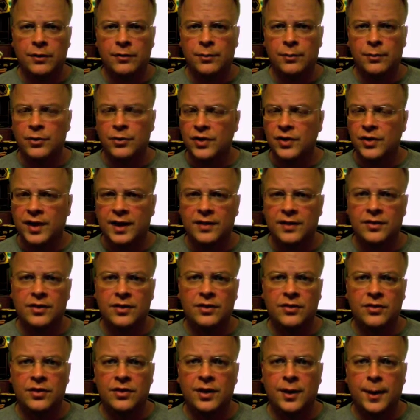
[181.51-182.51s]
from
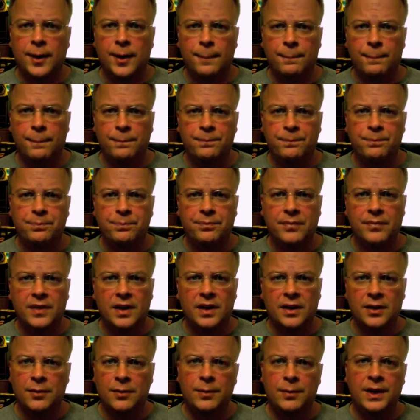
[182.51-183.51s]
Wisconsin, set up
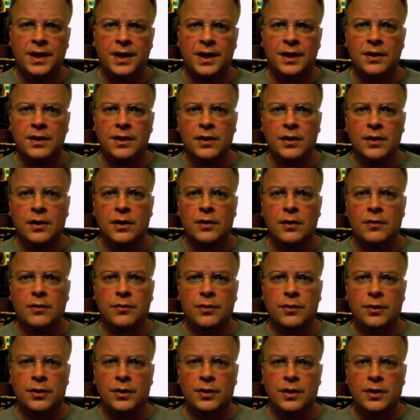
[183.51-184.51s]
a committee
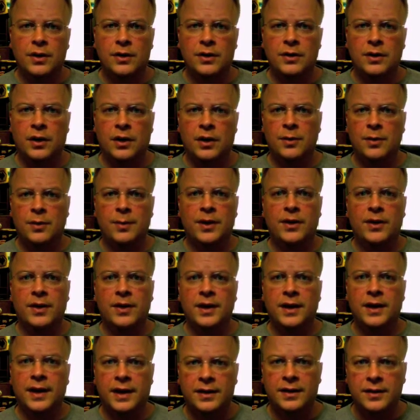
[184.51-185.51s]
for
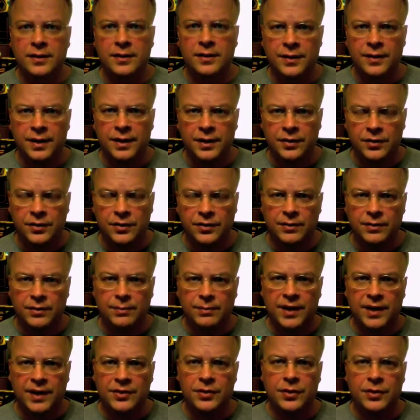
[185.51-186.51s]
un-American activities,
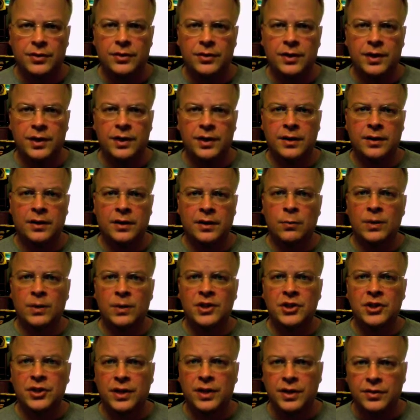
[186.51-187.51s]
basically a
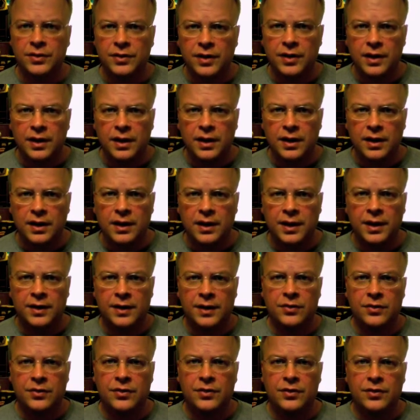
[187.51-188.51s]
witch hunt
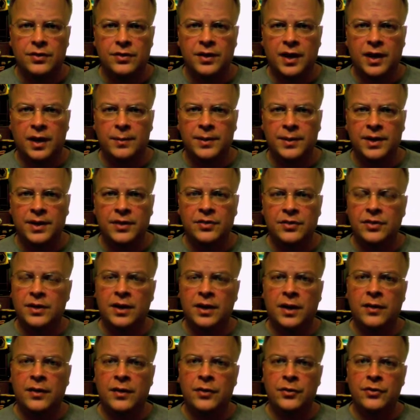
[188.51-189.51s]
against communists and
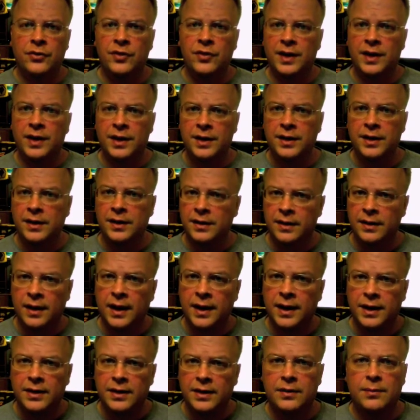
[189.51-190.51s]
others that he didn't
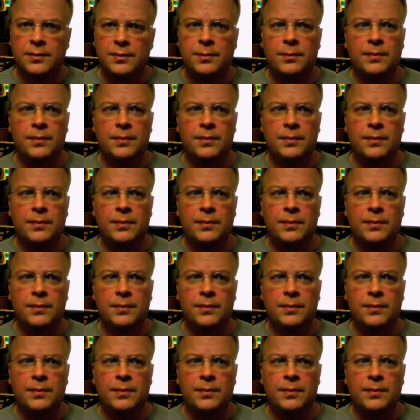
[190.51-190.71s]
like.